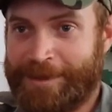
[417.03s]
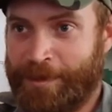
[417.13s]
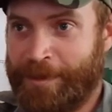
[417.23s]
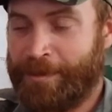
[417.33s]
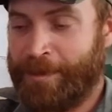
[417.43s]

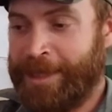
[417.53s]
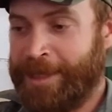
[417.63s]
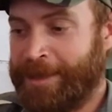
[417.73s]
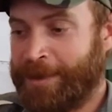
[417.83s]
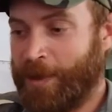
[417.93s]

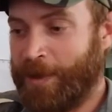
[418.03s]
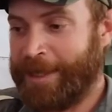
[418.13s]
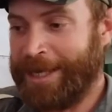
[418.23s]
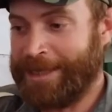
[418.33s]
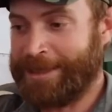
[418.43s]

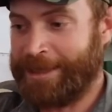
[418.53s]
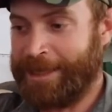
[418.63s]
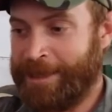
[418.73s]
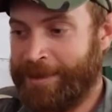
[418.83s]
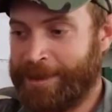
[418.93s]

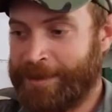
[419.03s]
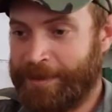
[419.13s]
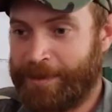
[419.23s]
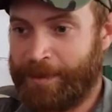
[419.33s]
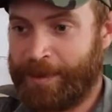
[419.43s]
recolonizing areas
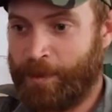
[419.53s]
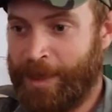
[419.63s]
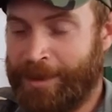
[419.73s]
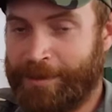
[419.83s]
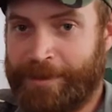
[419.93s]
with, with
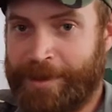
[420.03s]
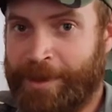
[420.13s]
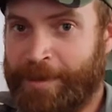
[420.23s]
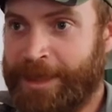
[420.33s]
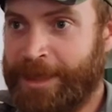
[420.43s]
wild free
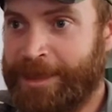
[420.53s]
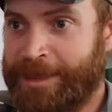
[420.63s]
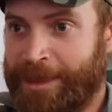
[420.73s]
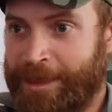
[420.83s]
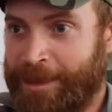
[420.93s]
roaming
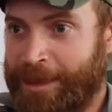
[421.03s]
cheetah, and,